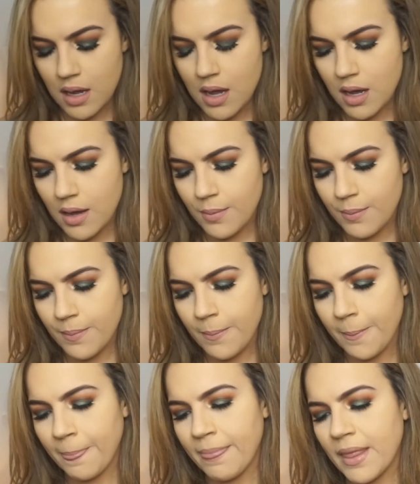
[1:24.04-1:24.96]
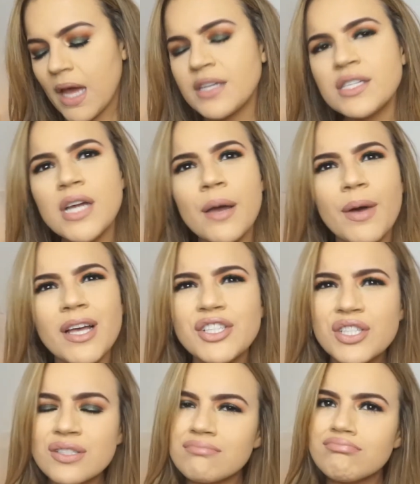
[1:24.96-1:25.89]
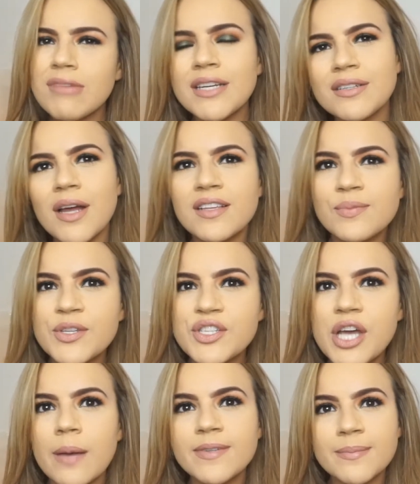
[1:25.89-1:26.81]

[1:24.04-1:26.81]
I don't know, I switch it up.